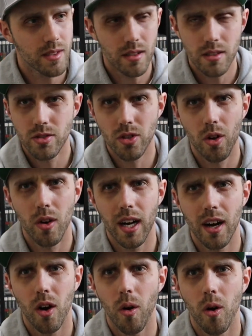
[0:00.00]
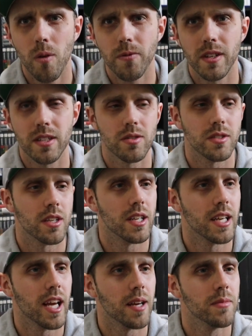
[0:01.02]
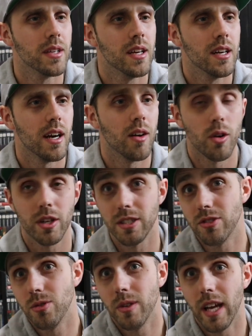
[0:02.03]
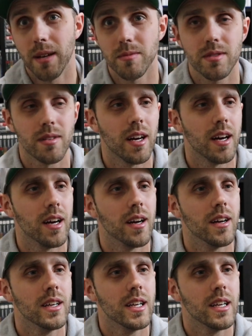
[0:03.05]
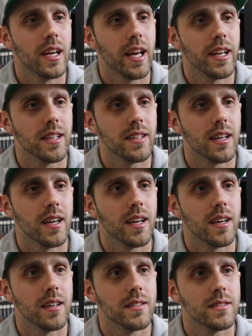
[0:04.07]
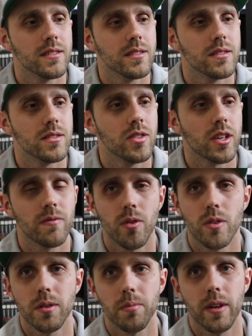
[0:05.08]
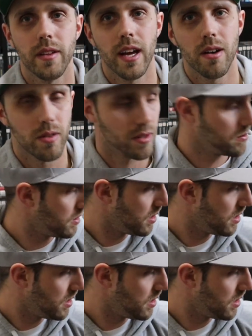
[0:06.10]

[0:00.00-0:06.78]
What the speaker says: So hopefully this is a good game, or good 2 games, and looking forward to playing that one.